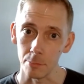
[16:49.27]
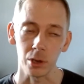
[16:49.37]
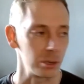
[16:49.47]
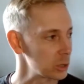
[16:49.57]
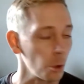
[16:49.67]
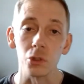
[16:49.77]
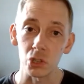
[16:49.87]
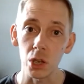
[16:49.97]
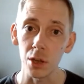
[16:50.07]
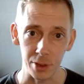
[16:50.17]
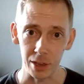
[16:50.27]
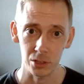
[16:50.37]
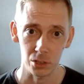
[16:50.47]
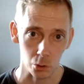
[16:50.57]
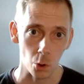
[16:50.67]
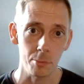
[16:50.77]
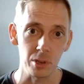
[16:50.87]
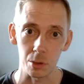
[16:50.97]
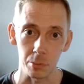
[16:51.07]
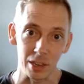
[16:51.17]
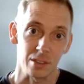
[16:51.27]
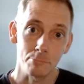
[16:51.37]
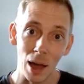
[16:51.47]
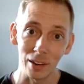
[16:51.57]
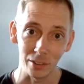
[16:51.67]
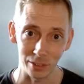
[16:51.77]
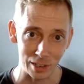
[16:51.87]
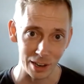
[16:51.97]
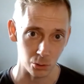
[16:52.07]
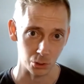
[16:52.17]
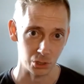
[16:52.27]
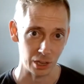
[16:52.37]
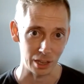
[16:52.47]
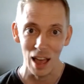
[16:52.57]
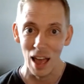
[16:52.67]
because on the surface, describing something as balanced literacy